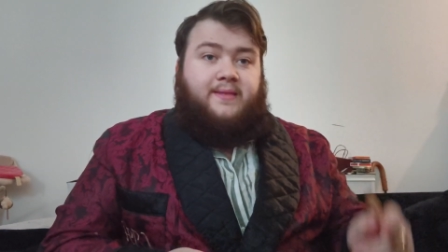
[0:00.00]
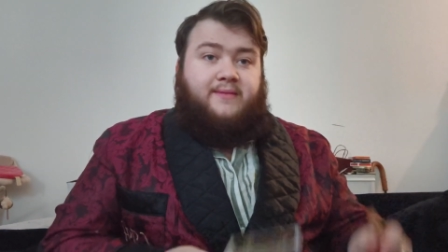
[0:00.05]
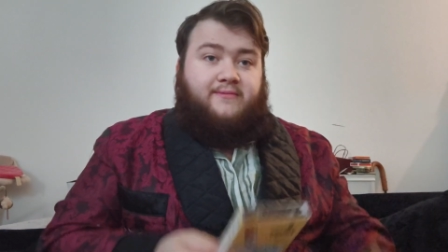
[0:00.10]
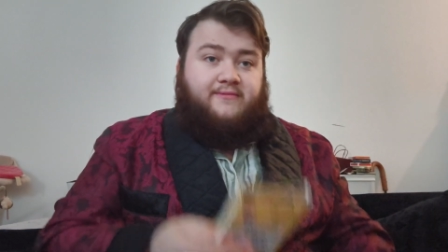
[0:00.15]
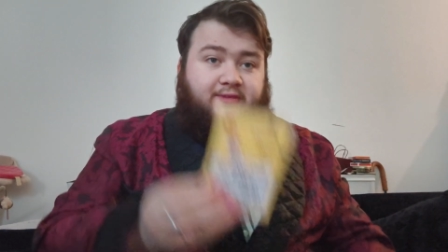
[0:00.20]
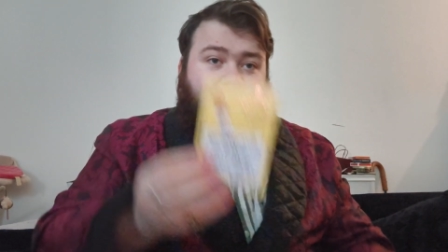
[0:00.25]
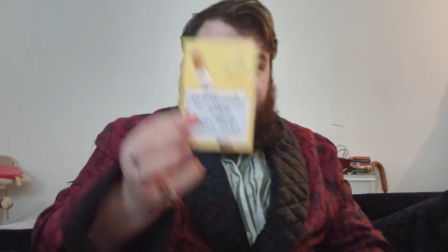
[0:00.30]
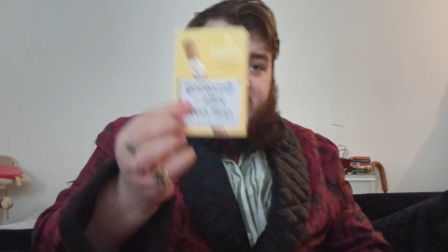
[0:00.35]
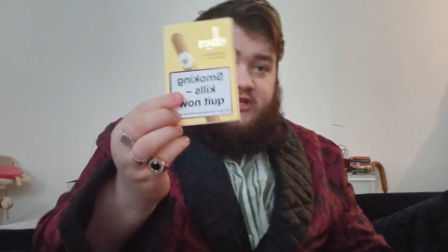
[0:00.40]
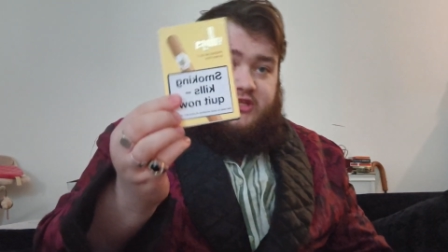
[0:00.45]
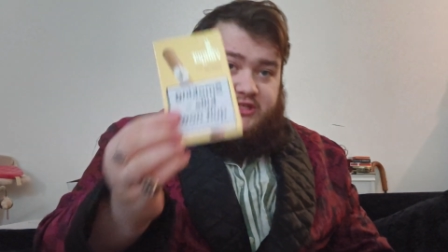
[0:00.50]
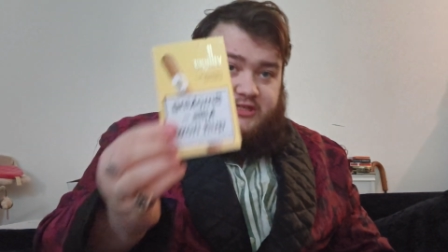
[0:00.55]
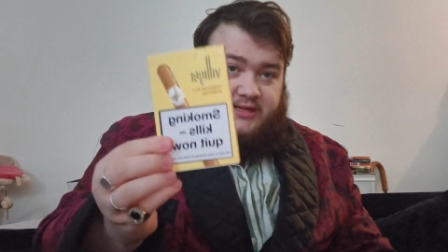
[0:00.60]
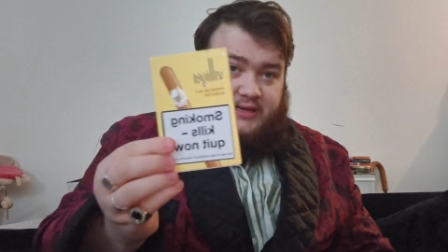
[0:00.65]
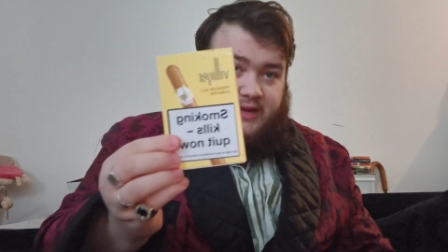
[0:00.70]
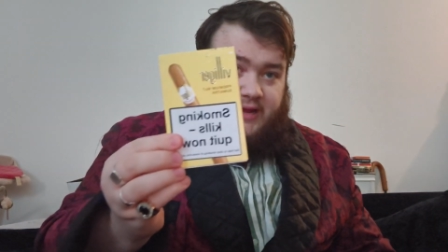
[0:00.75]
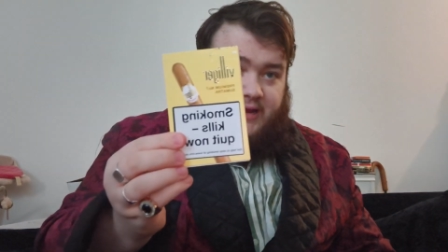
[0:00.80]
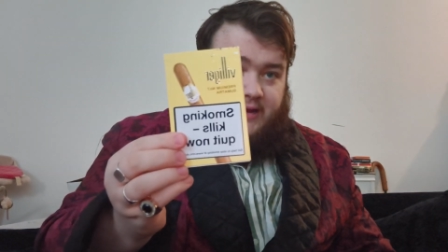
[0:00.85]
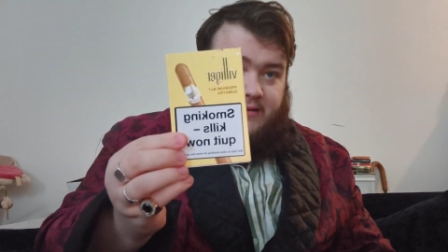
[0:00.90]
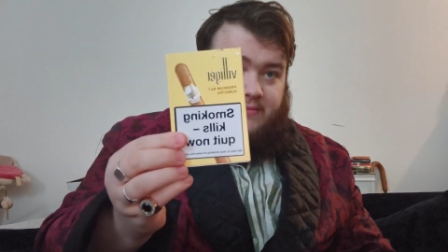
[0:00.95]
Villager
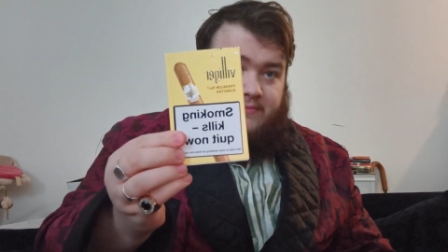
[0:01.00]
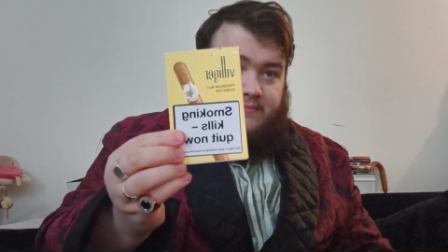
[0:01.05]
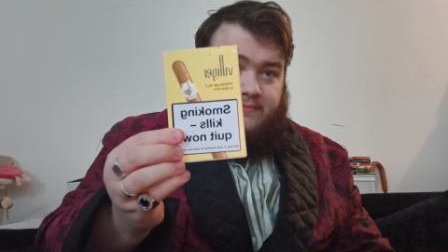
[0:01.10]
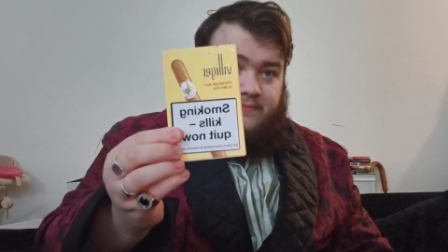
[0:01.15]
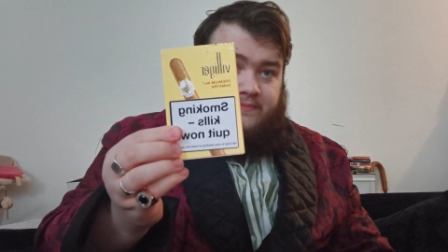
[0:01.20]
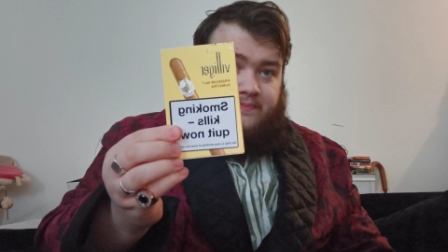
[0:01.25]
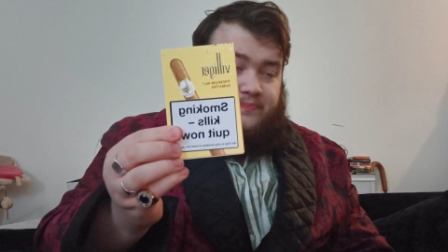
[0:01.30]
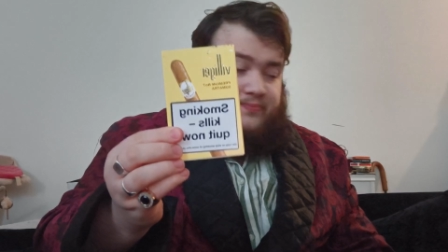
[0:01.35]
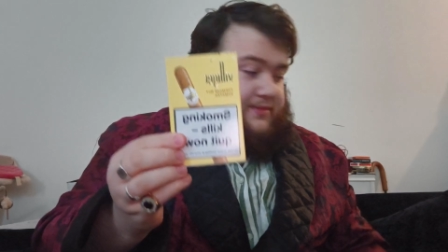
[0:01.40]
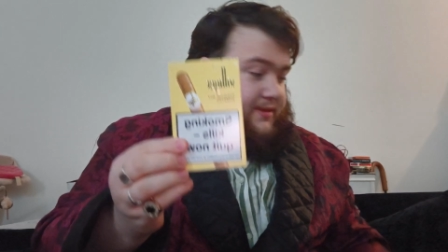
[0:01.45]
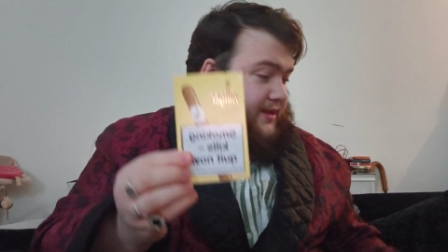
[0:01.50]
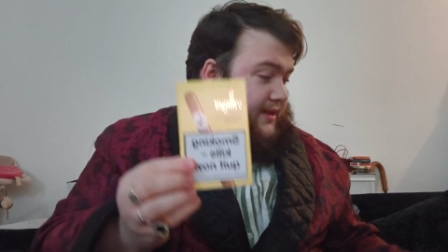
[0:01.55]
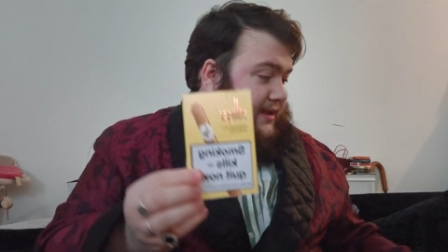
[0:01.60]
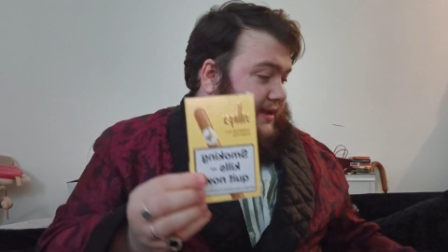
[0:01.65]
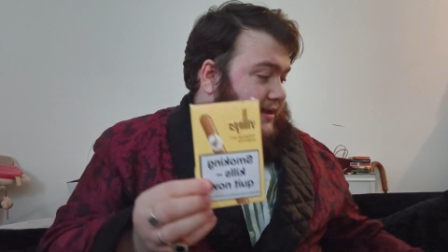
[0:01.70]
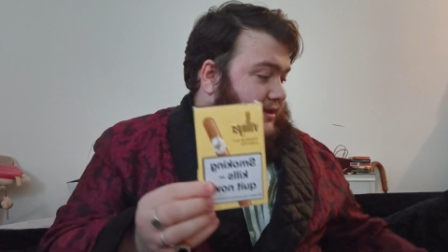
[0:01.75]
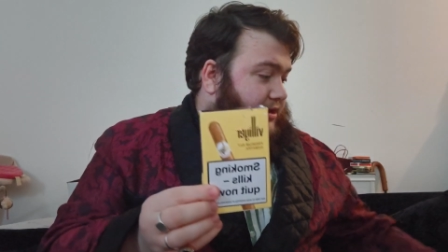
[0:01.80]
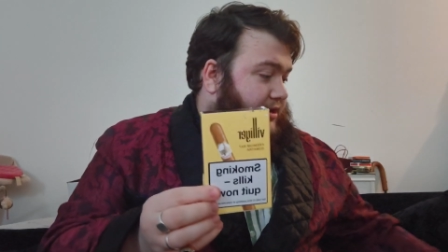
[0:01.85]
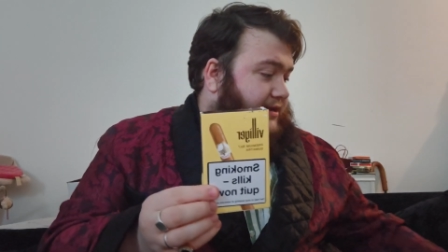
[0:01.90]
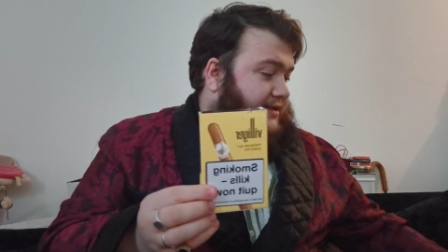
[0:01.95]
cigar,
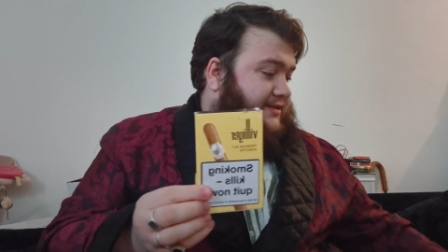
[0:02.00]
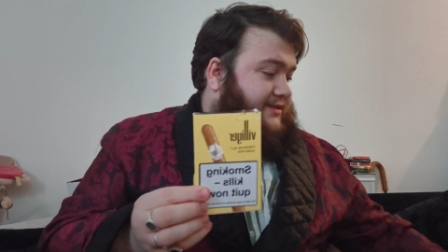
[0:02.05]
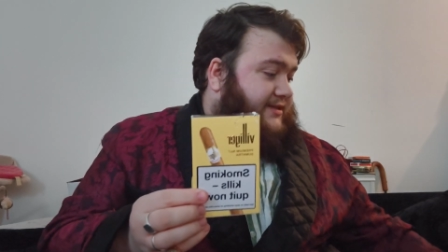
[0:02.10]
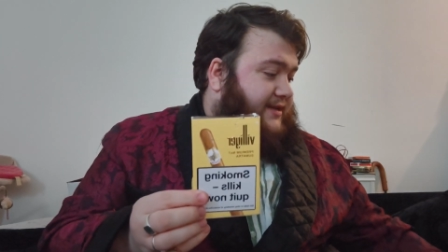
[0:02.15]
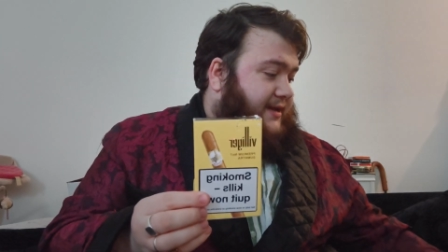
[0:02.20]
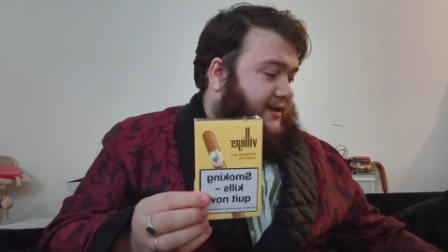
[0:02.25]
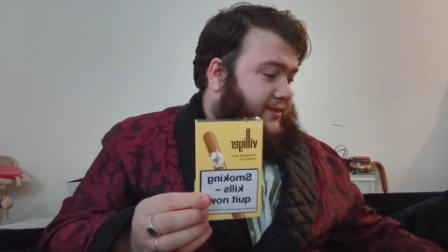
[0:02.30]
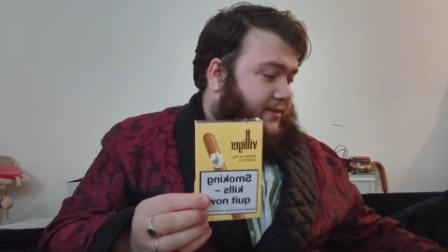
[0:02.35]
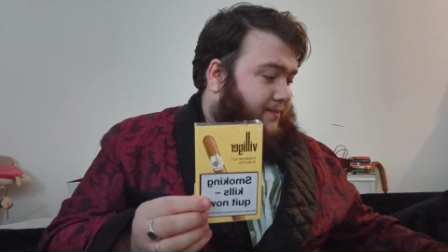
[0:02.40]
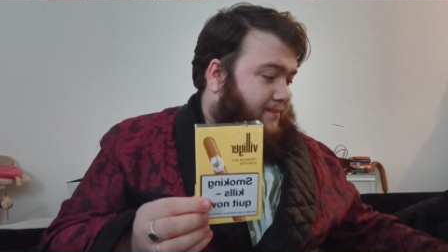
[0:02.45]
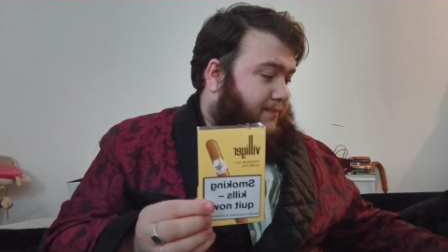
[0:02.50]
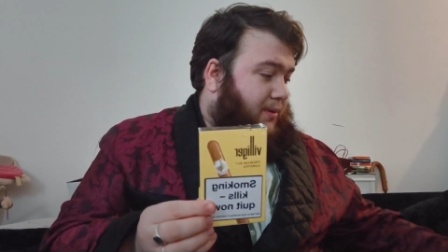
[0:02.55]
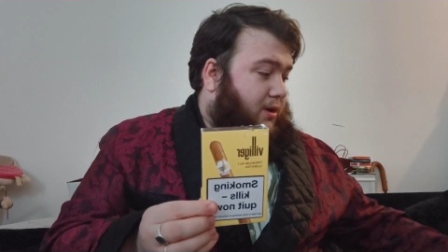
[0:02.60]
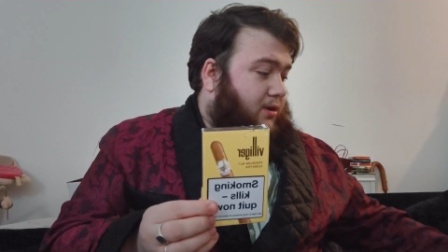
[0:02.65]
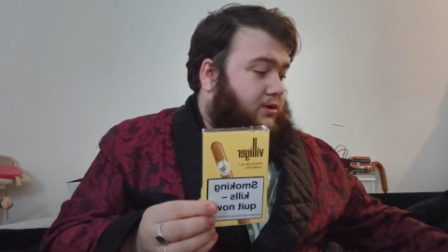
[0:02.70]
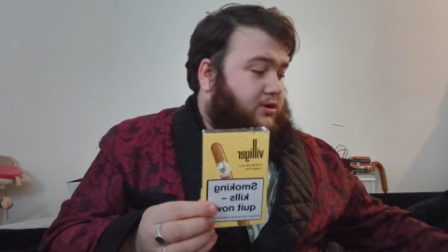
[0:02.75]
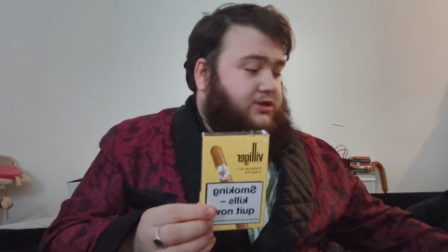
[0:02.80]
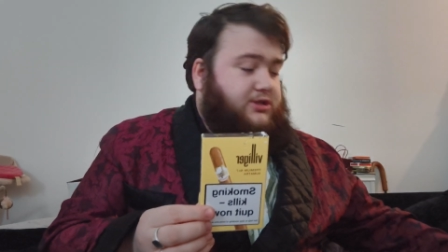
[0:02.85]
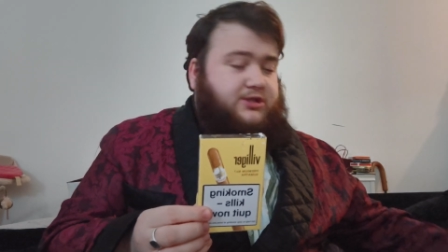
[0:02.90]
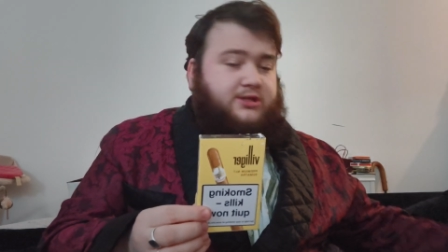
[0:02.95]
here you can see the
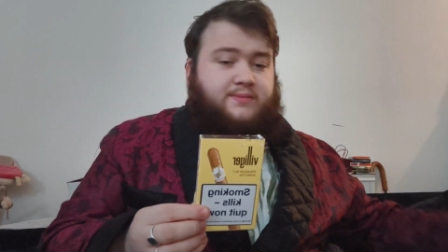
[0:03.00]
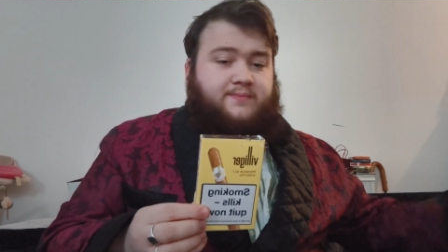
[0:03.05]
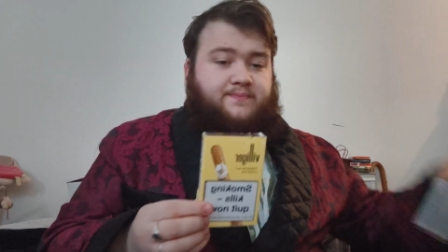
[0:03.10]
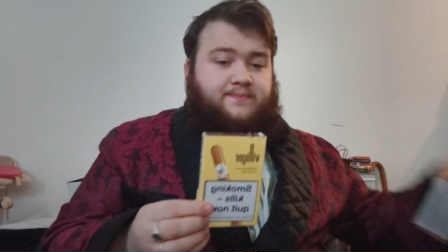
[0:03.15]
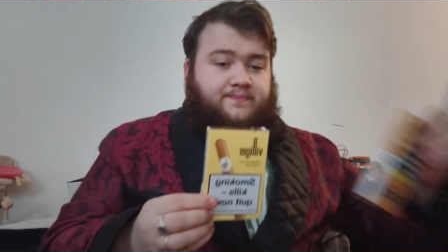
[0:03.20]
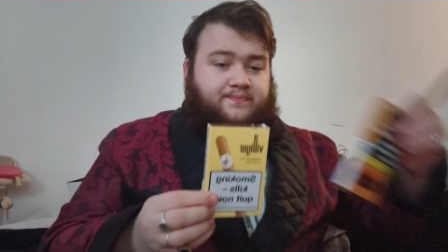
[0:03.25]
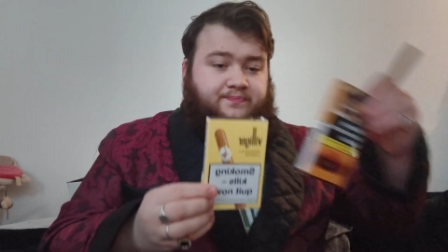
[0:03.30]
box